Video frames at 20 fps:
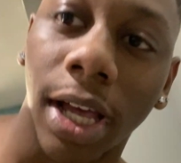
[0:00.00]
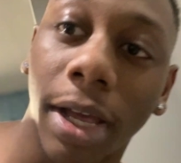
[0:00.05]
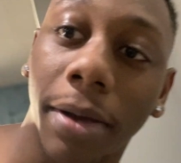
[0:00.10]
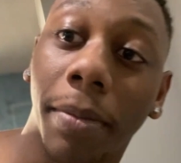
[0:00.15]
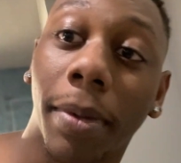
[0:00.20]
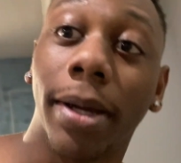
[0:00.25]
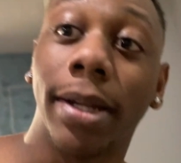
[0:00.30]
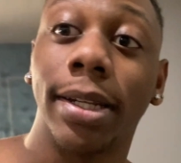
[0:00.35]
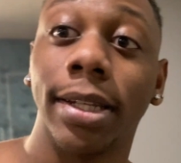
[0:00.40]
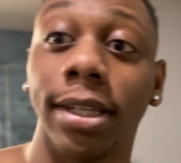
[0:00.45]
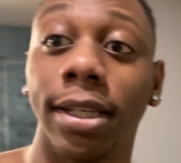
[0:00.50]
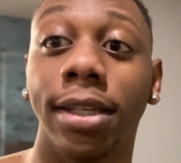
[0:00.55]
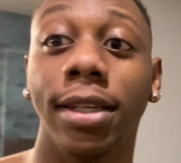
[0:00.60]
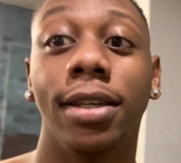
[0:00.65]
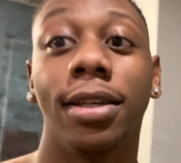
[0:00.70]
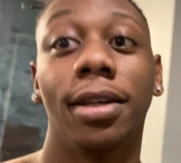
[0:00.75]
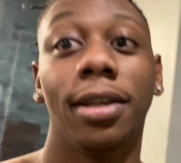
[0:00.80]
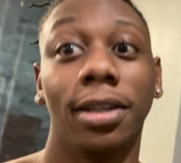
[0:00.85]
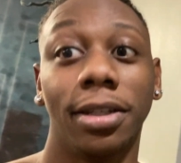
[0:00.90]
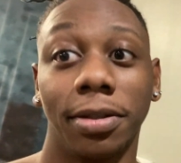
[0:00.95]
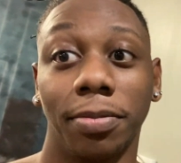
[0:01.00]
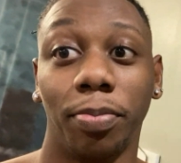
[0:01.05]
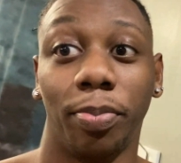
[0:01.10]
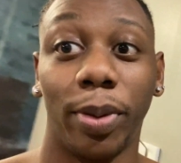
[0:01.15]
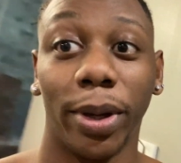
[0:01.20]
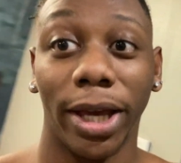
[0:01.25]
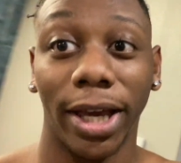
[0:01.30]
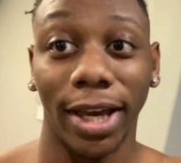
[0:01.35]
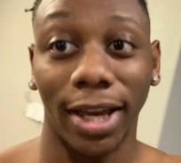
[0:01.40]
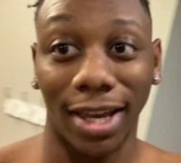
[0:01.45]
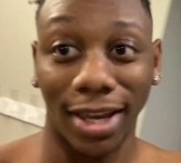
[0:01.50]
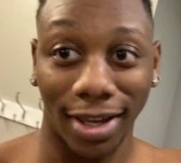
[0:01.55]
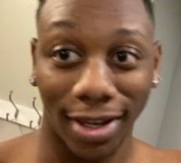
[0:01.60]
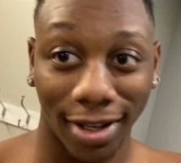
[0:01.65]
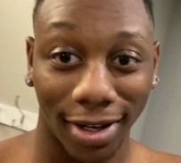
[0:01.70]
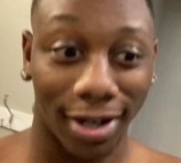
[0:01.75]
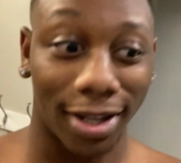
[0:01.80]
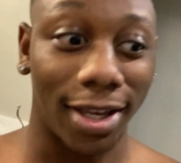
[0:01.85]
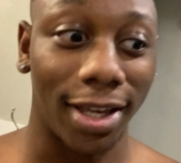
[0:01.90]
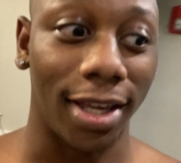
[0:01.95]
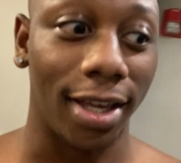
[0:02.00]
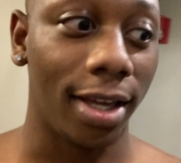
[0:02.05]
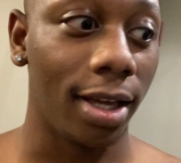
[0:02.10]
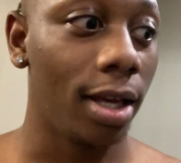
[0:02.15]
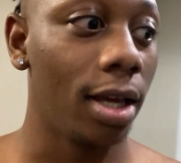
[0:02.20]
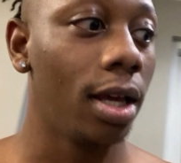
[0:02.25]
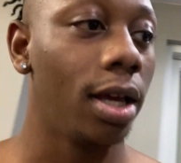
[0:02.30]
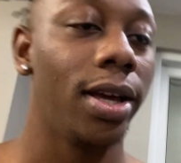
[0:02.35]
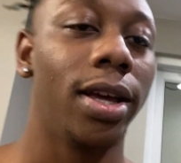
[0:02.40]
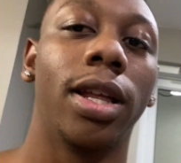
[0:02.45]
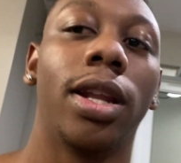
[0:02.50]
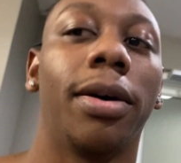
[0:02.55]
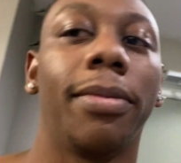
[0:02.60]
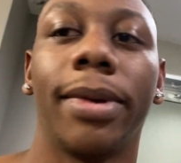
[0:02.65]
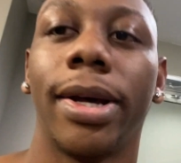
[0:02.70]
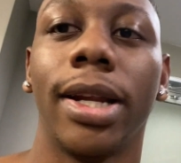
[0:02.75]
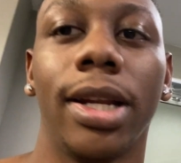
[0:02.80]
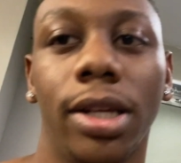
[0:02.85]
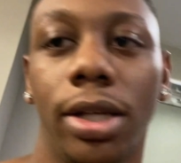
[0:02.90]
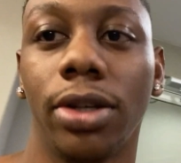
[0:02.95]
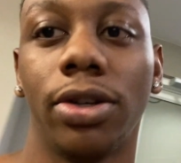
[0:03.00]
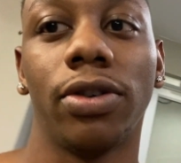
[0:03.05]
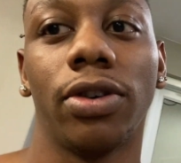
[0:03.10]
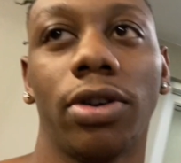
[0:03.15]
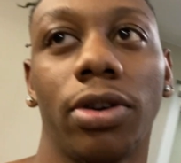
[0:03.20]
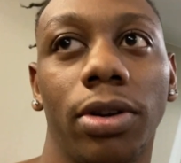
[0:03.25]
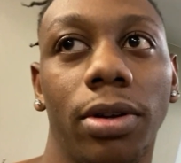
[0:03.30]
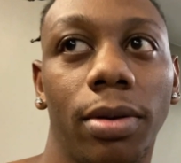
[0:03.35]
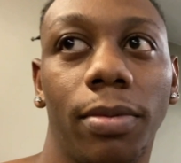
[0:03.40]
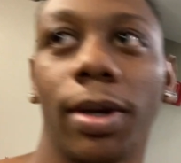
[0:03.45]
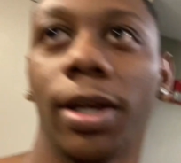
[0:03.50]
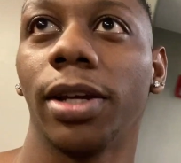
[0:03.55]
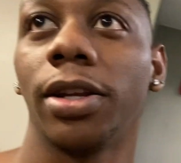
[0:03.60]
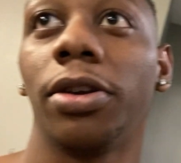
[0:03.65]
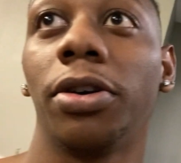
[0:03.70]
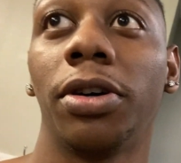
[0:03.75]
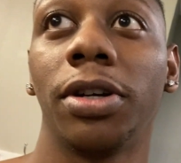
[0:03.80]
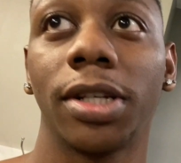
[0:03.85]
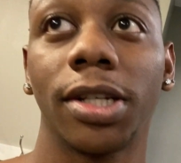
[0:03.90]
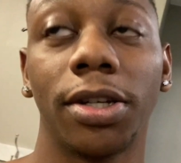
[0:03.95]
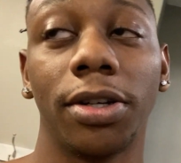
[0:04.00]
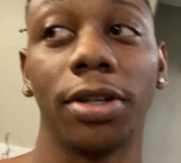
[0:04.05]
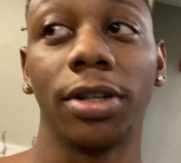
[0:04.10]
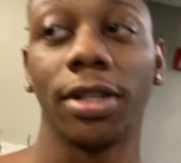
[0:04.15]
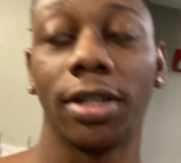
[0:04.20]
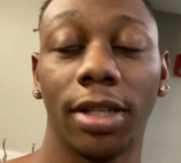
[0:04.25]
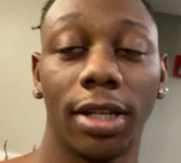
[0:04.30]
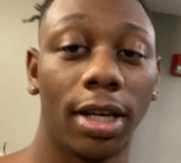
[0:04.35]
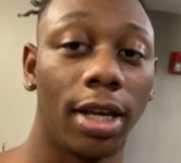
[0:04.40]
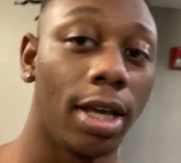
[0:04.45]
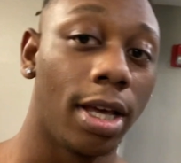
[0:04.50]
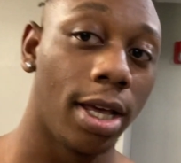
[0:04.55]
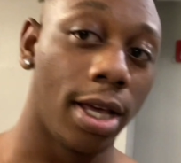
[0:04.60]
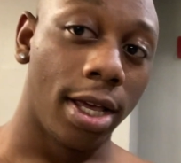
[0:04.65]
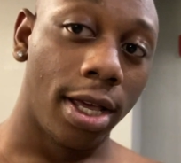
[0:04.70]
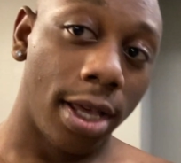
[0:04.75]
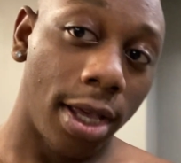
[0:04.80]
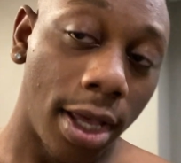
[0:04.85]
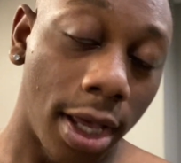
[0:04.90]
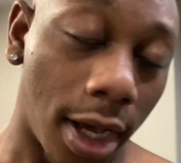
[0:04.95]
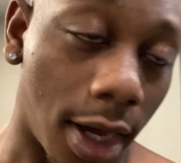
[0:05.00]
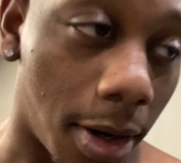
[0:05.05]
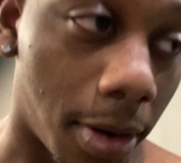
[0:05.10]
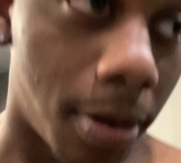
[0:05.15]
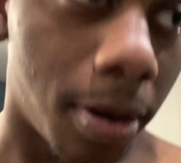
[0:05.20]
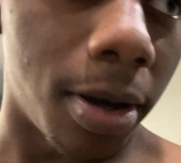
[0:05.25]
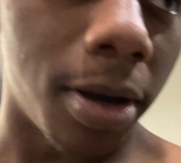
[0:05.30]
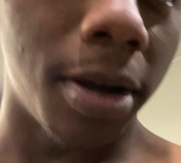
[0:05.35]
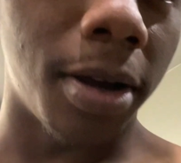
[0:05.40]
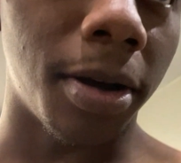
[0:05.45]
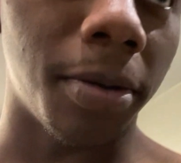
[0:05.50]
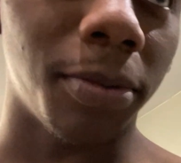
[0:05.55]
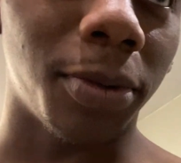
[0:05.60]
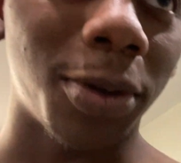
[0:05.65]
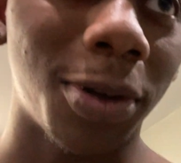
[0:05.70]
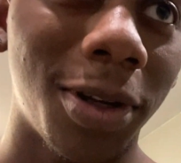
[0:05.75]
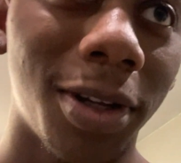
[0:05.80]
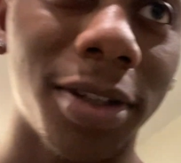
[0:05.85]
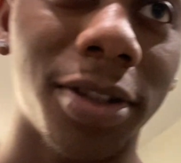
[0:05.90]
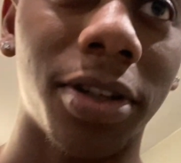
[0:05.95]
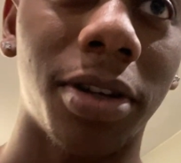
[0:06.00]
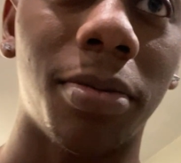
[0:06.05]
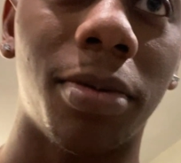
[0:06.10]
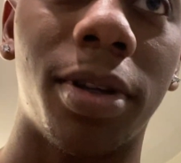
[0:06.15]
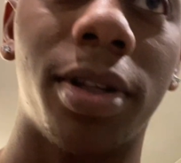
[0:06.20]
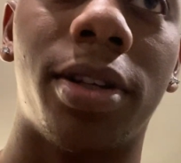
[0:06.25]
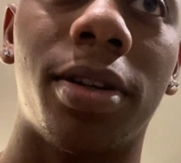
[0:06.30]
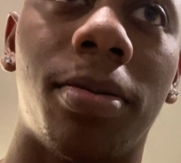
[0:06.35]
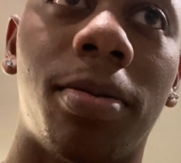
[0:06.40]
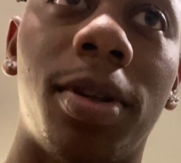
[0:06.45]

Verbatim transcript: My knee is bad. Like, I'm not even trolling, making no excuses. I'm doing this on my stomach.